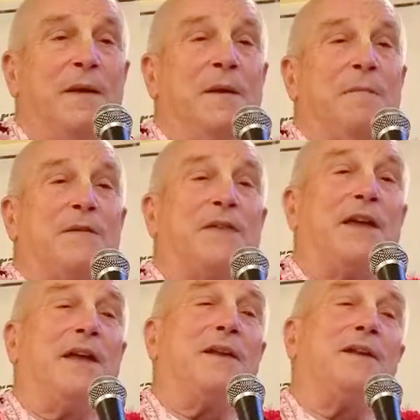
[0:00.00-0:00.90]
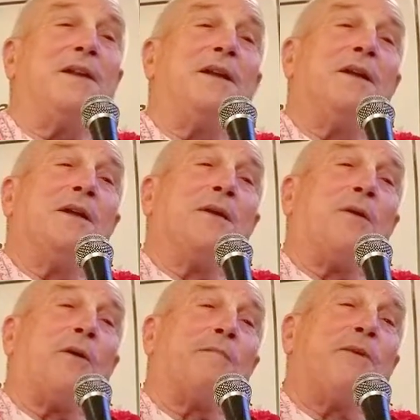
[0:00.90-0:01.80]
But then,
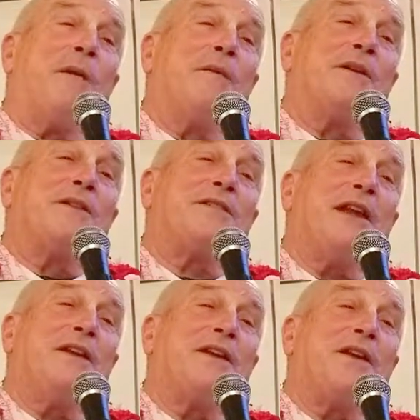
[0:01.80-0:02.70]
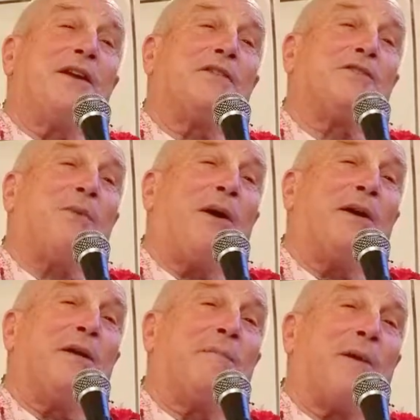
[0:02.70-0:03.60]
Lord Brahma descended on his swan
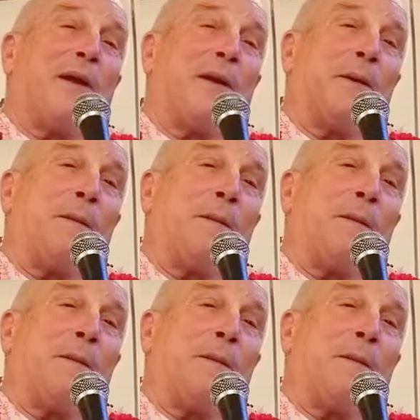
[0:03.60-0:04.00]
airplane.